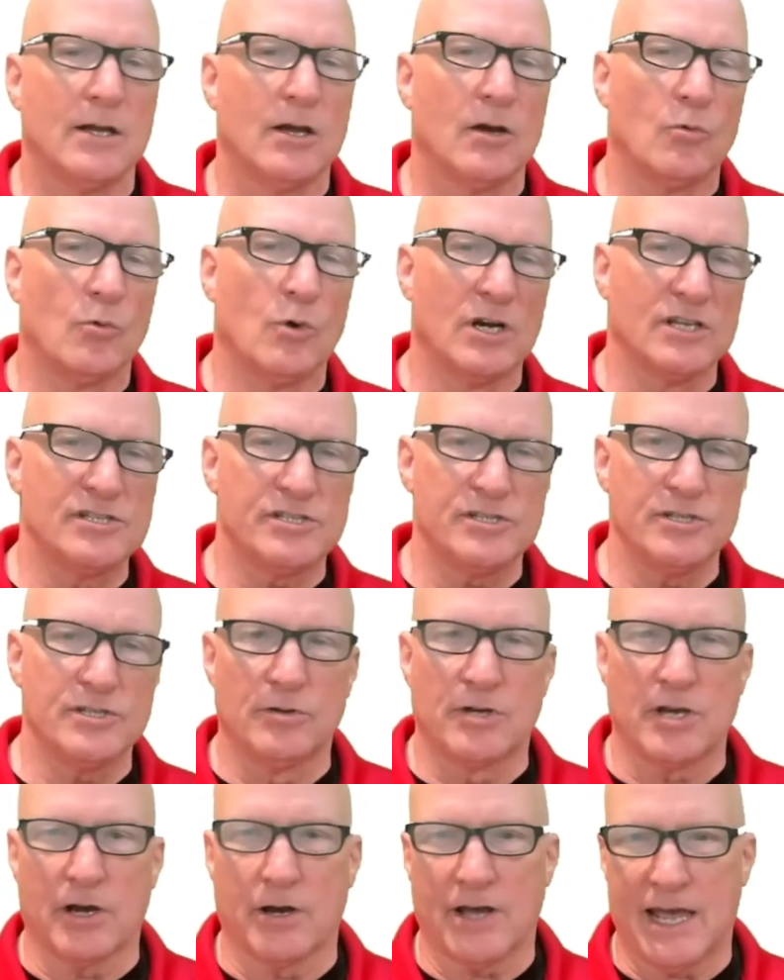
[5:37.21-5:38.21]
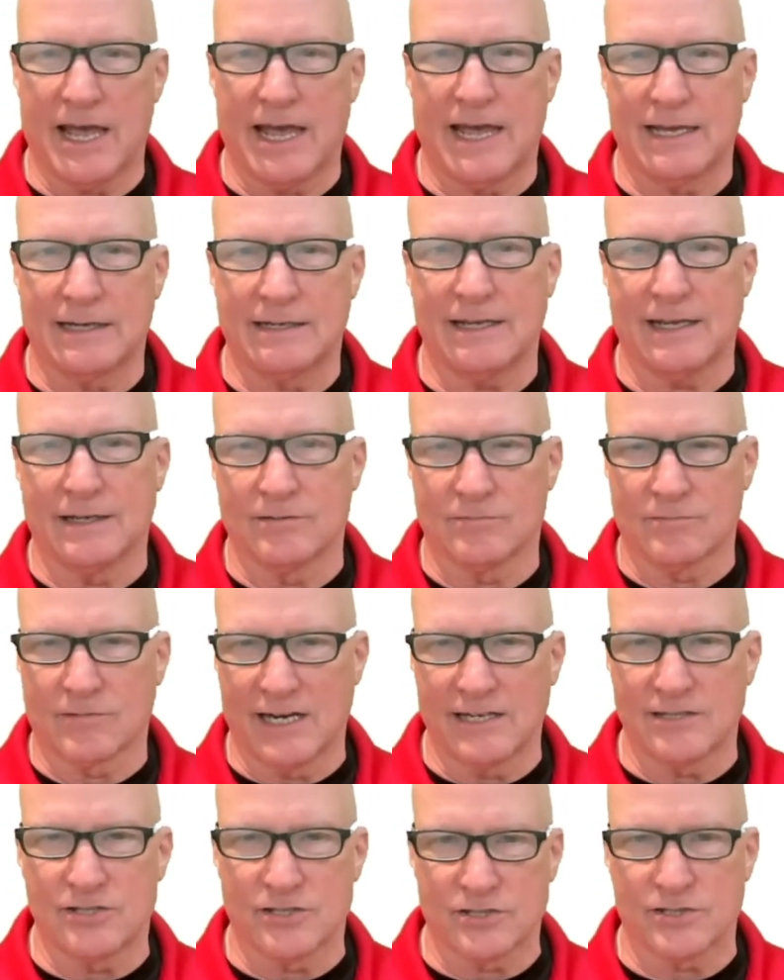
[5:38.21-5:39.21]
Once you go ahead and
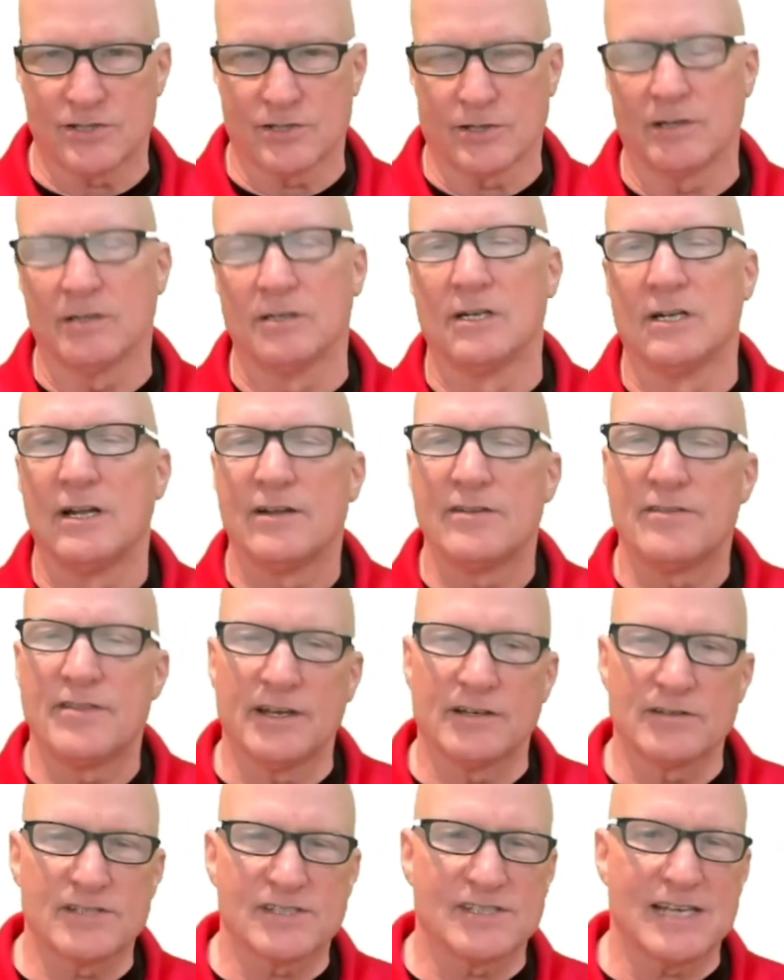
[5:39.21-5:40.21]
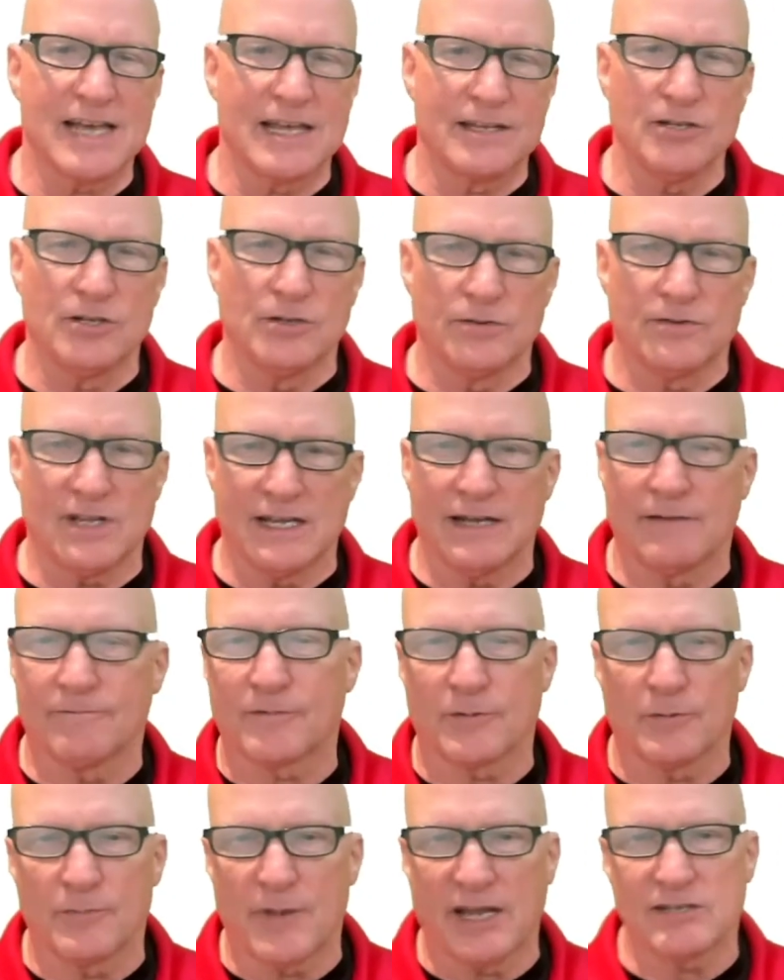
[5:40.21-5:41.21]
register, they'll send you the
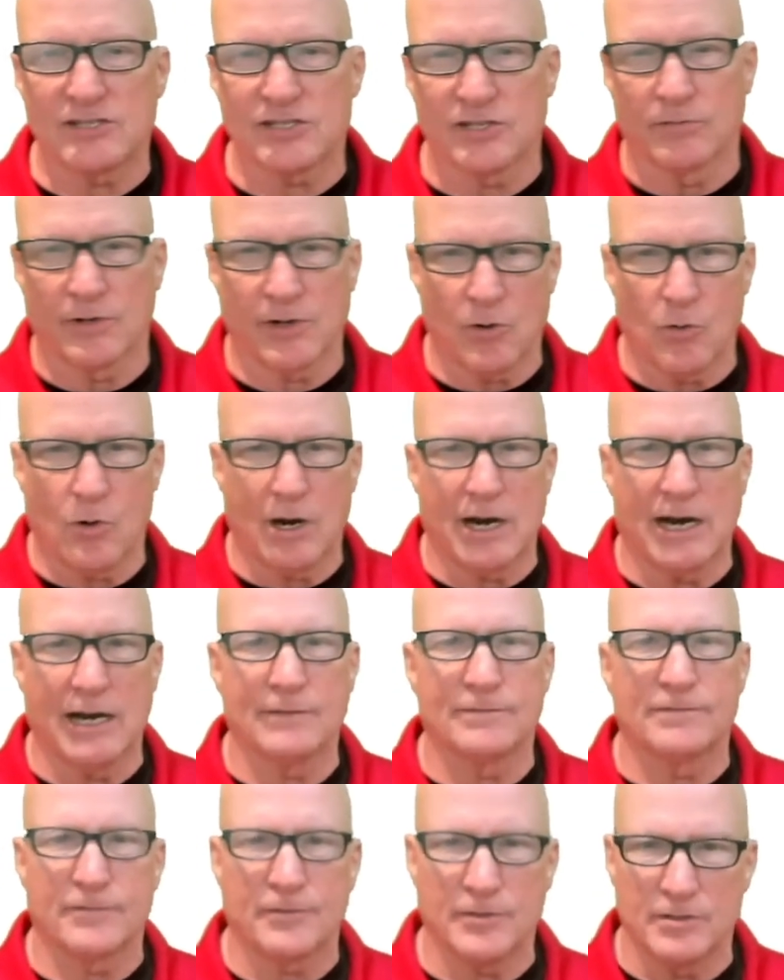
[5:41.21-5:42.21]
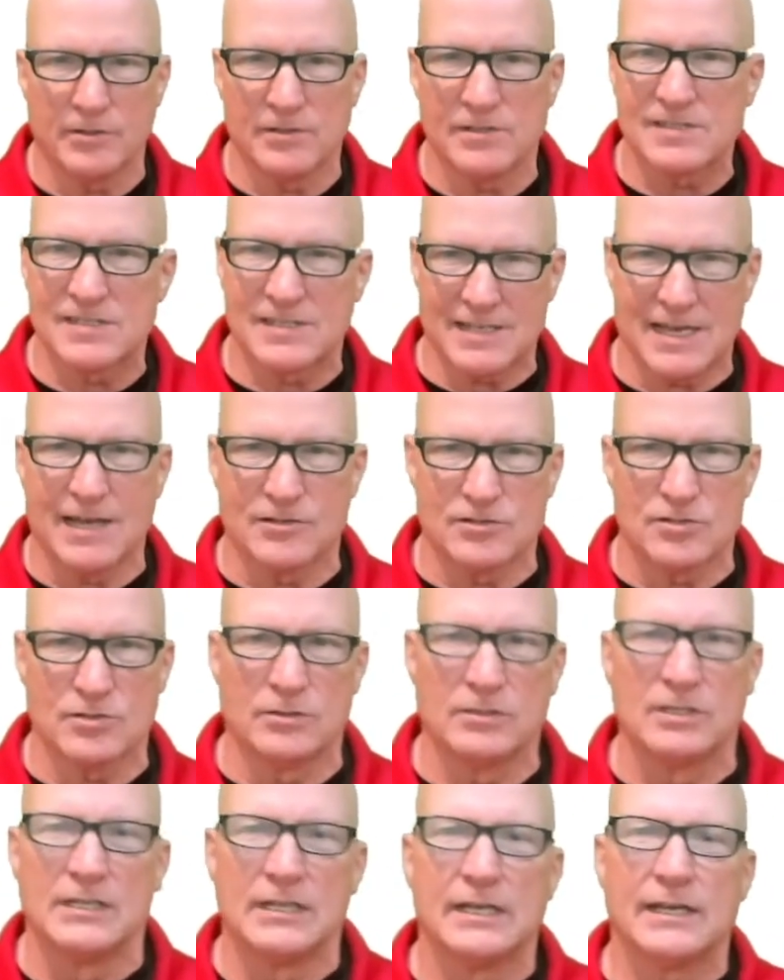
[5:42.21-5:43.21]
information required for you to
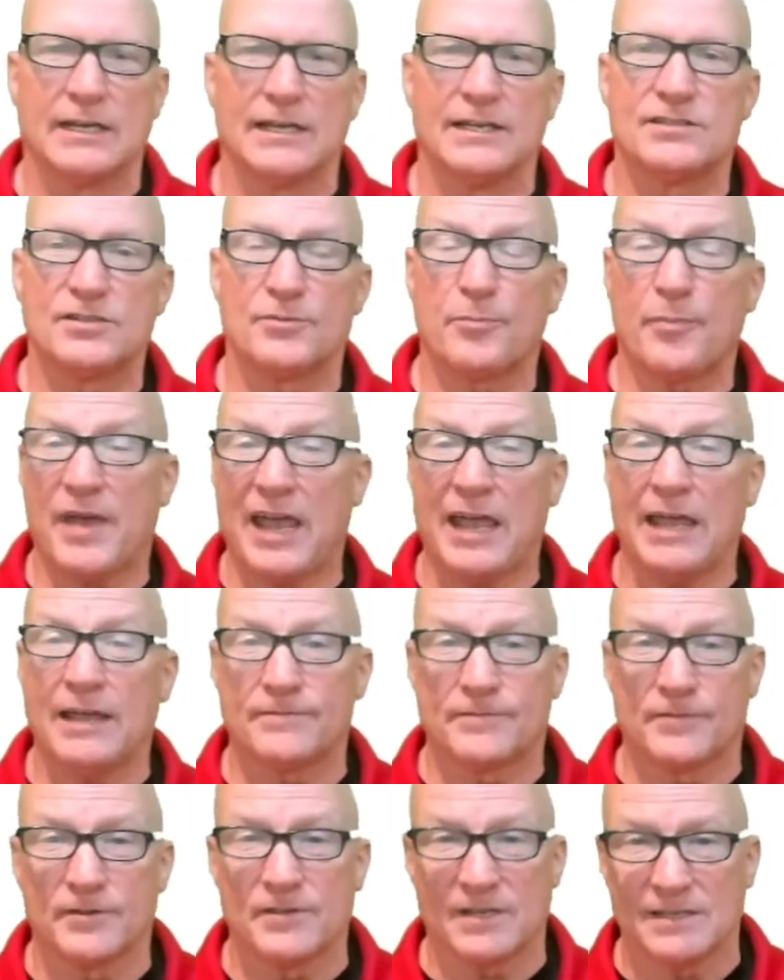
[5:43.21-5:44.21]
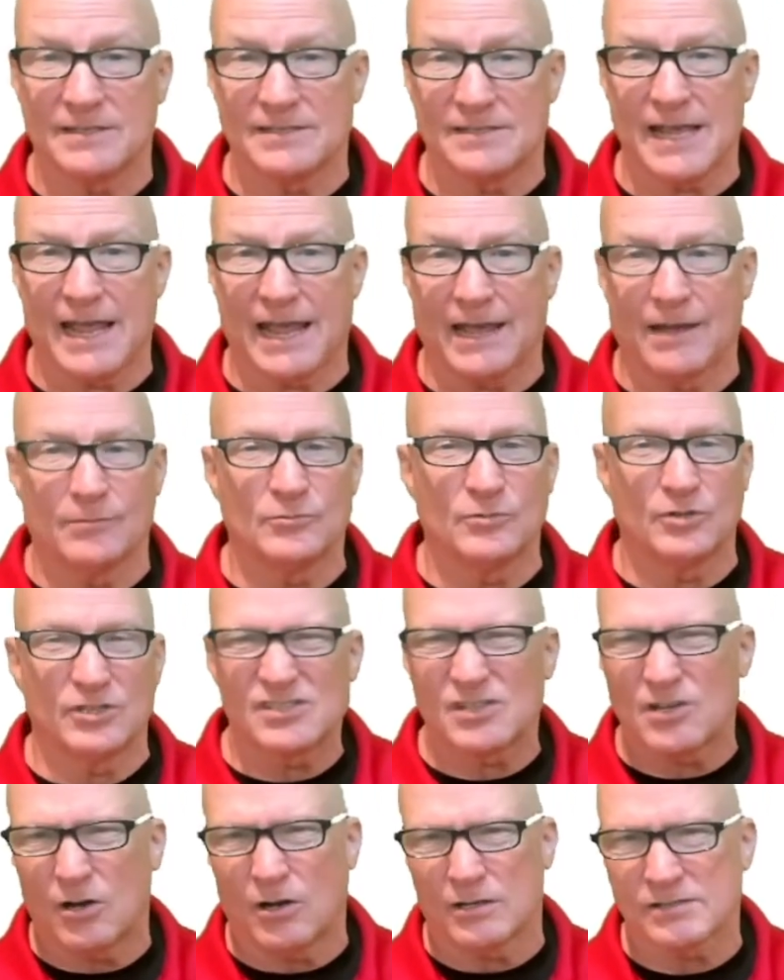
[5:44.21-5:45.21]
schedule and to pay for the exam,
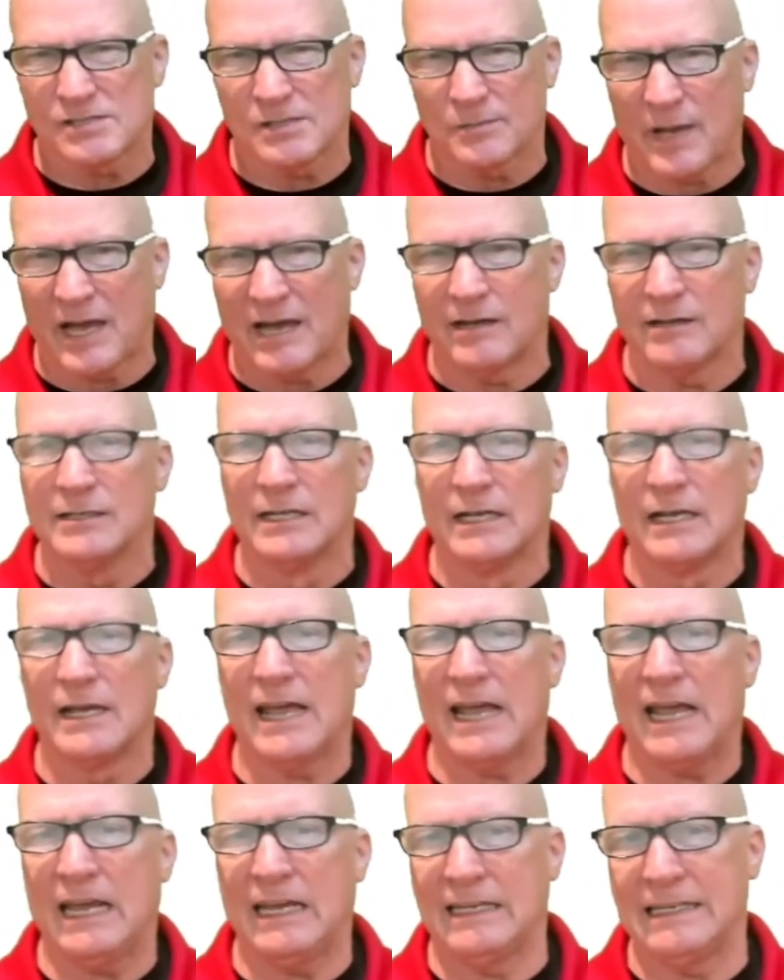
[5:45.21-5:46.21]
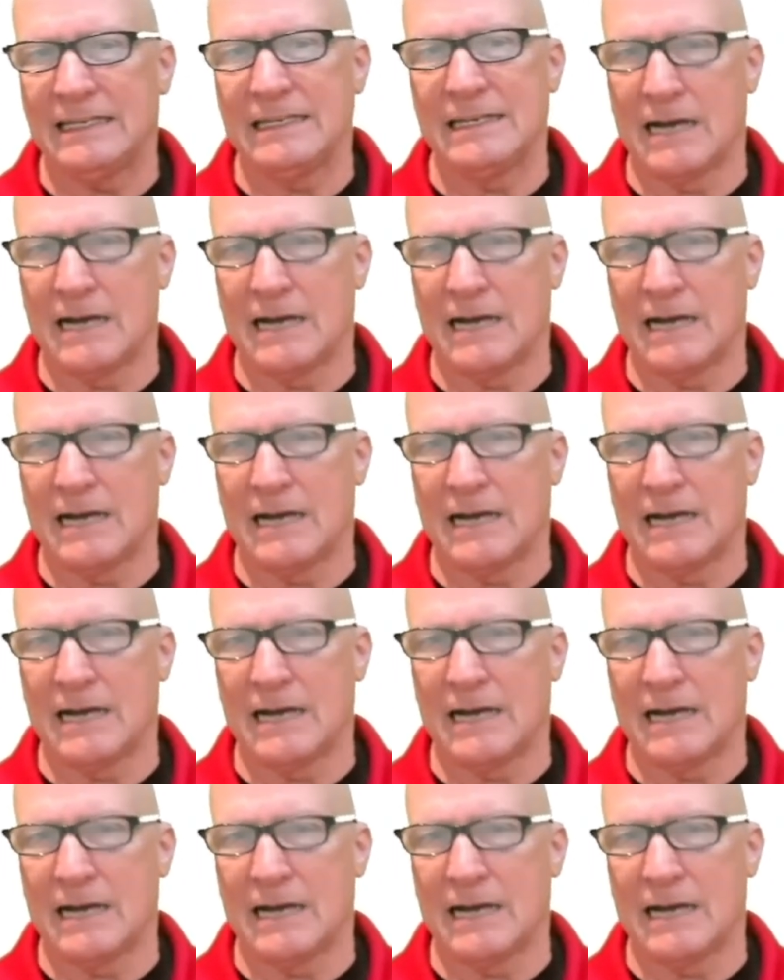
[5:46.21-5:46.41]
which costs about $80.